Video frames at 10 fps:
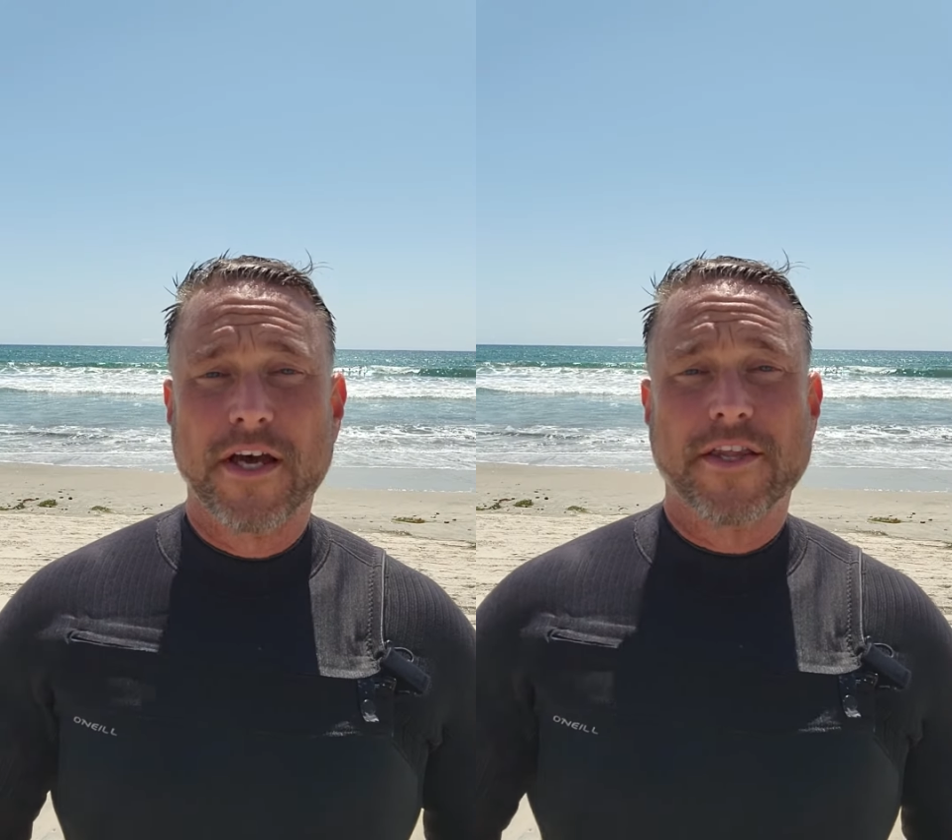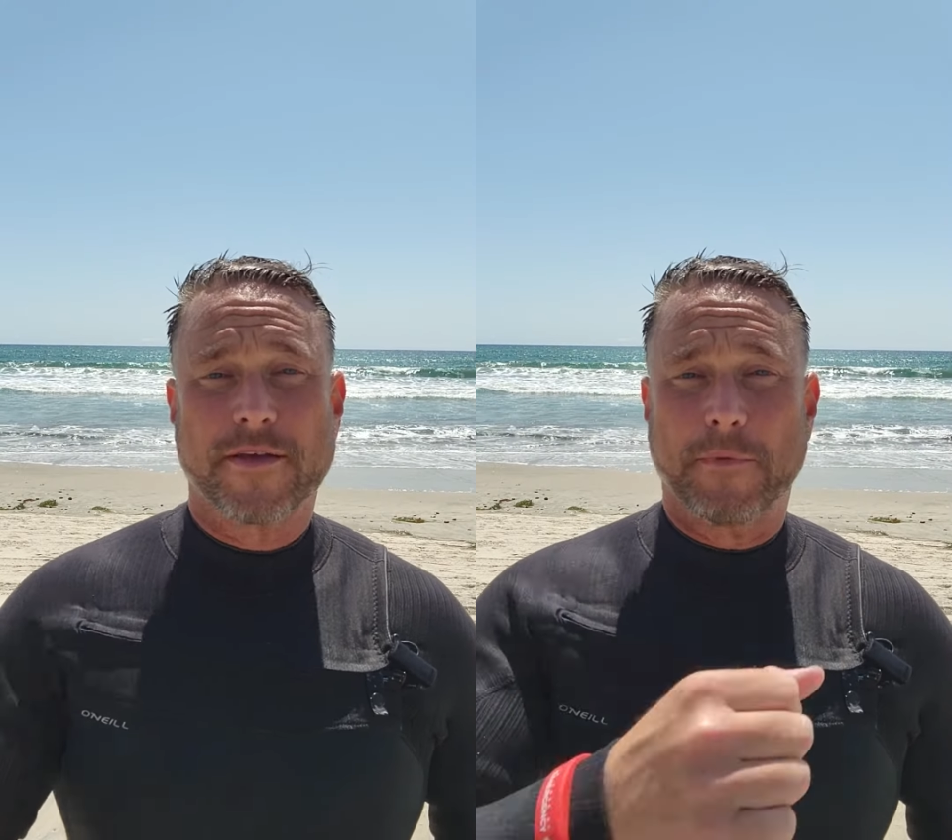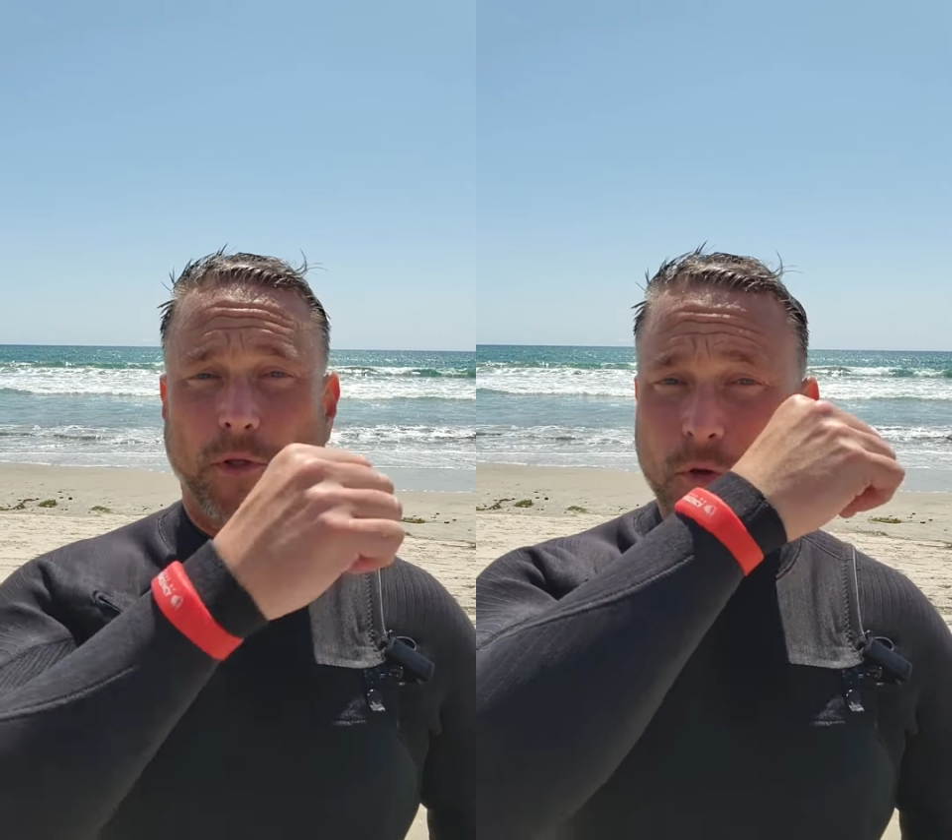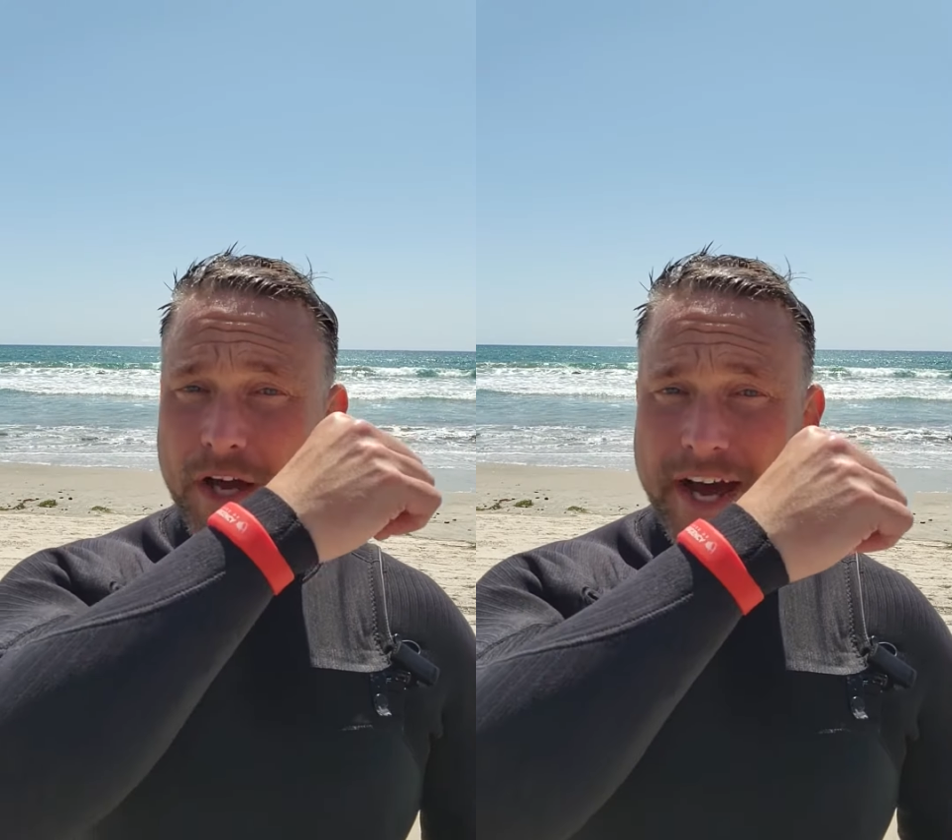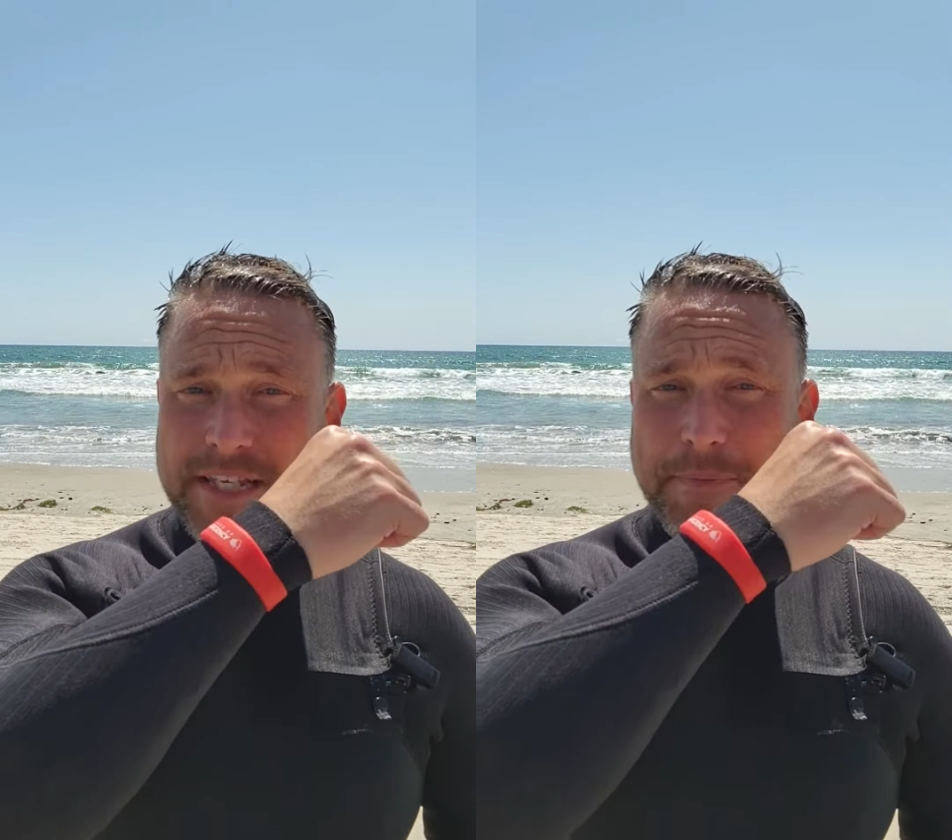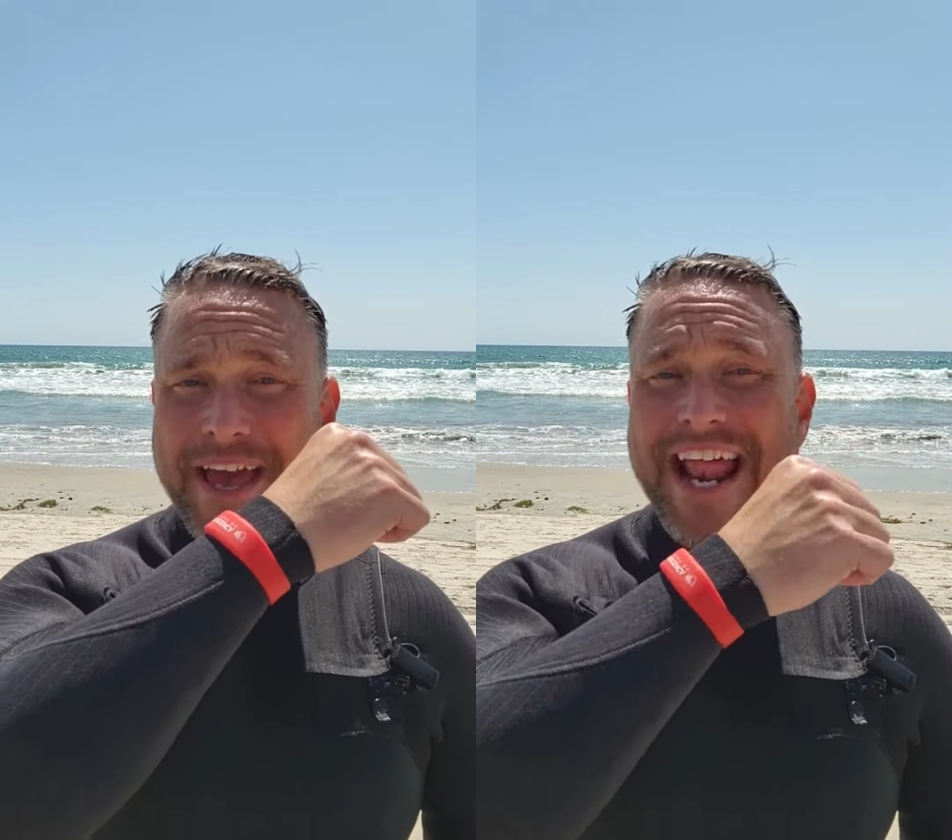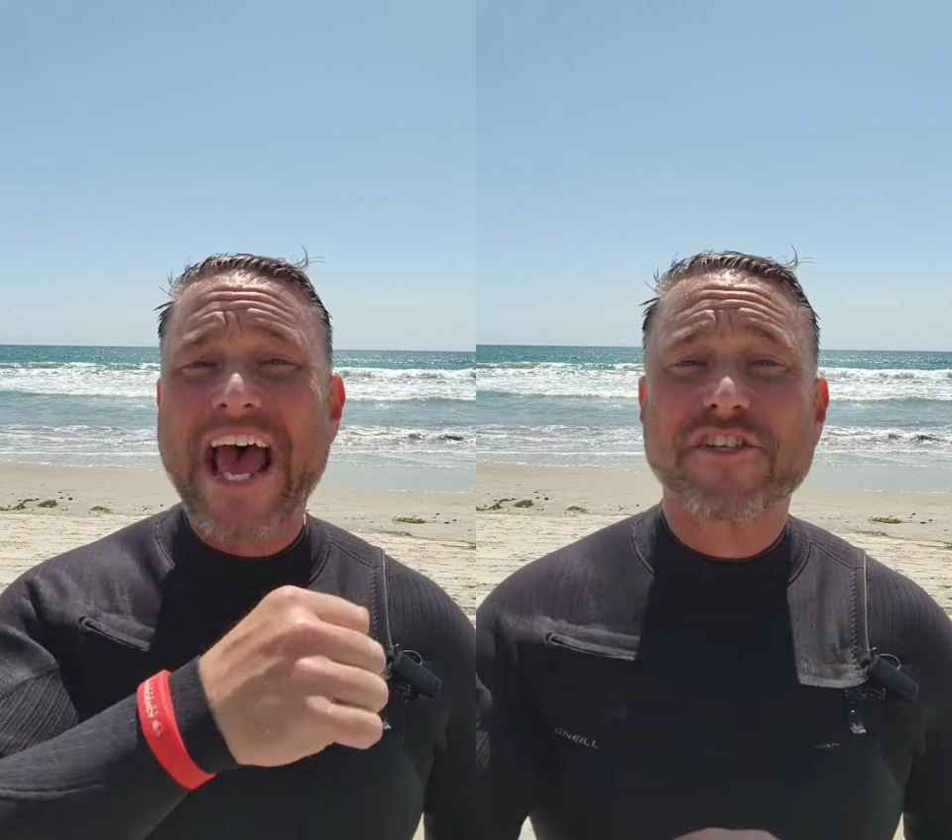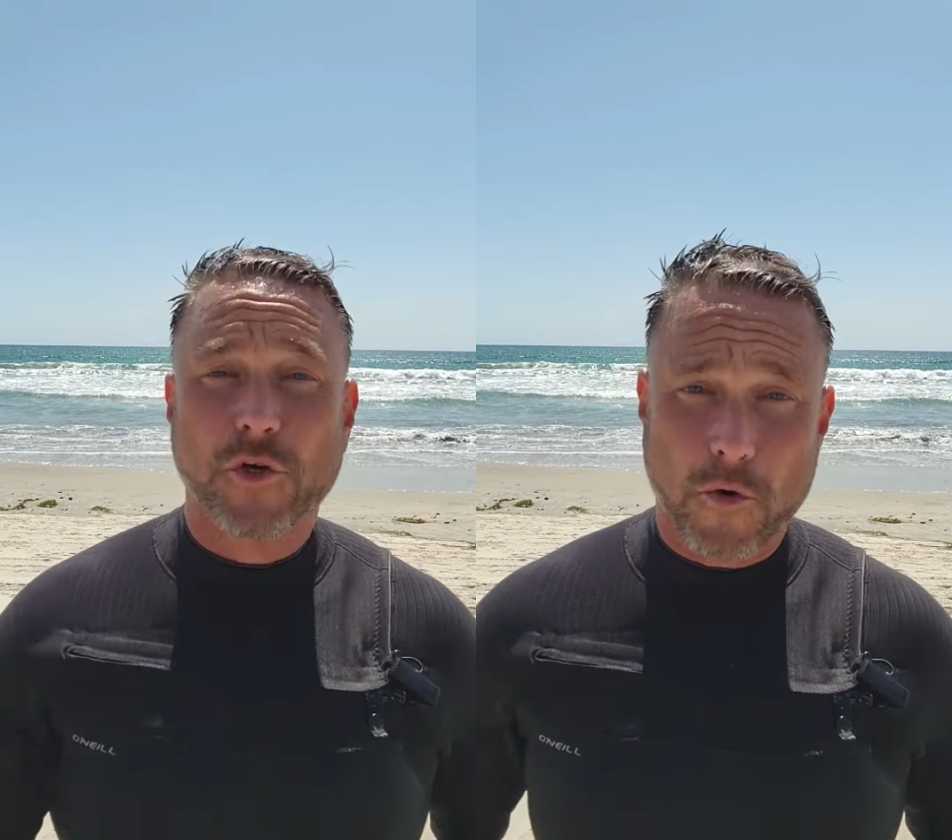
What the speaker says: the Meloenga ICE Band has your